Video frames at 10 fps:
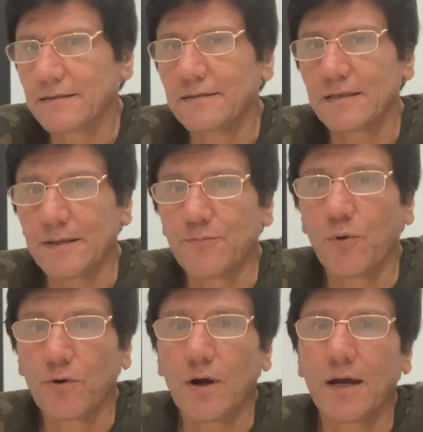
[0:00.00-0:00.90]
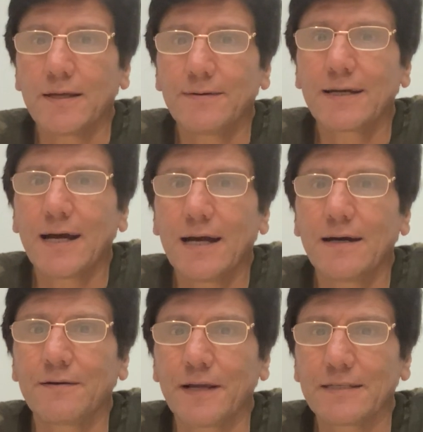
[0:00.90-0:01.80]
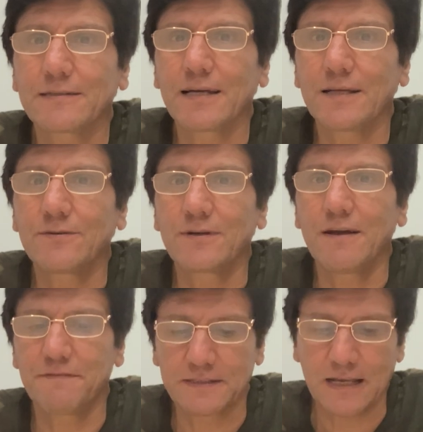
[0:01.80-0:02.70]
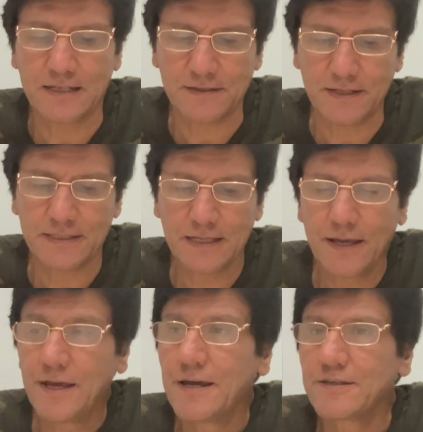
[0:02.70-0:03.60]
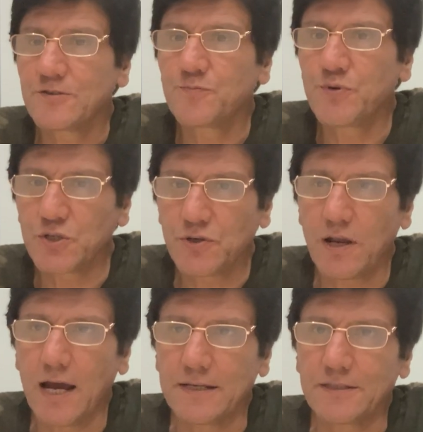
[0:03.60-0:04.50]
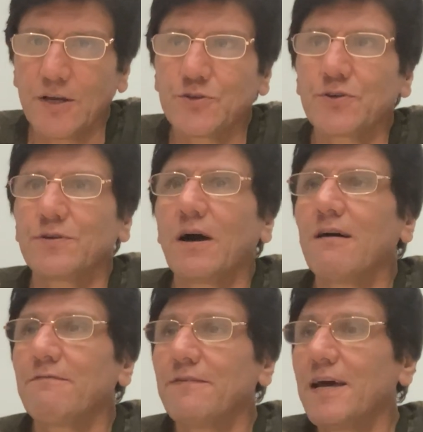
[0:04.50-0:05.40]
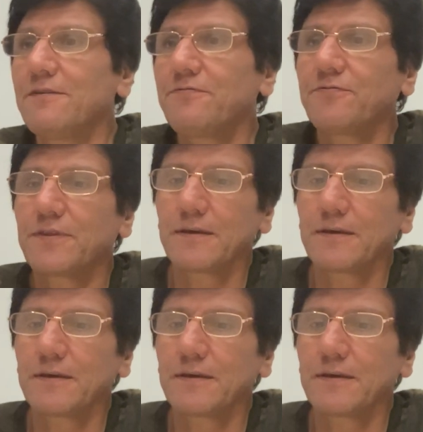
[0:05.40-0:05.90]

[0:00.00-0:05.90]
I want to reiterate or emphasize this. Specialization of left